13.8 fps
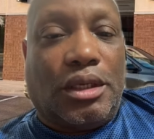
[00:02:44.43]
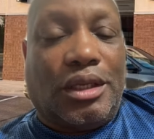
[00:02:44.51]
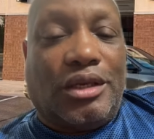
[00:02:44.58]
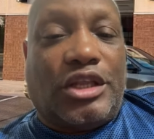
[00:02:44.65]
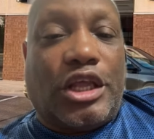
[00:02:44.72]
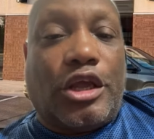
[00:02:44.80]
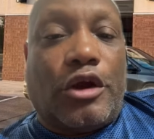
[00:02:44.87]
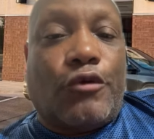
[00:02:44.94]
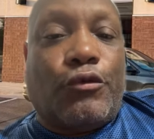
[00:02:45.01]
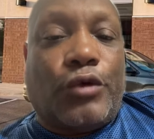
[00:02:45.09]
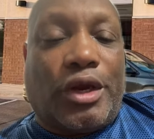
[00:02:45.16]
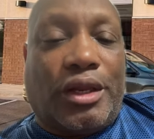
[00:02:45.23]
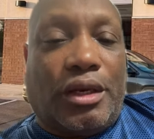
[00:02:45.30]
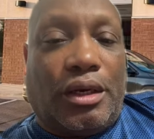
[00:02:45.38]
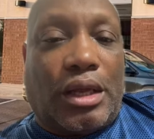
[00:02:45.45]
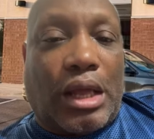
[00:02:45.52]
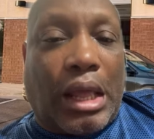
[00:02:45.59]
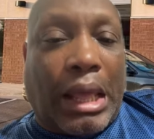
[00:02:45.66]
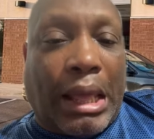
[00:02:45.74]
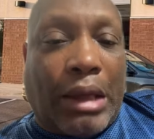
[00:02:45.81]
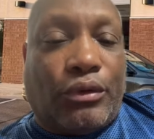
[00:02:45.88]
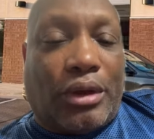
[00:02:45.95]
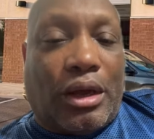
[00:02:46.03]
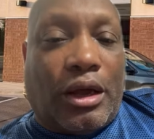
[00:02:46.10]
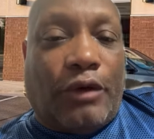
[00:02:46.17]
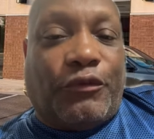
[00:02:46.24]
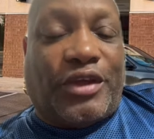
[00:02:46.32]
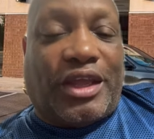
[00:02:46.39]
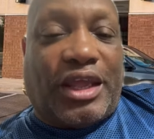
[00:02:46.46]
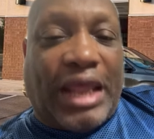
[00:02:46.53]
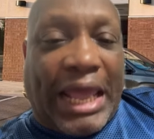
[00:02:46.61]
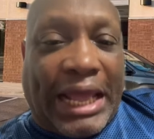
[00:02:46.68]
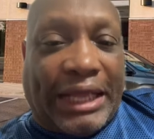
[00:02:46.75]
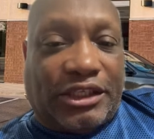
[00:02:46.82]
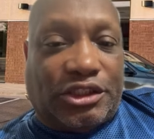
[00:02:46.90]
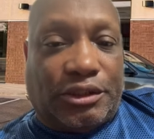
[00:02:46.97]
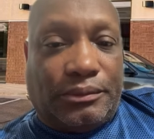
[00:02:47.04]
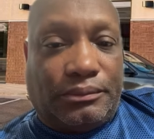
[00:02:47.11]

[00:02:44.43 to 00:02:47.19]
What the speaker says: They are running out of cash.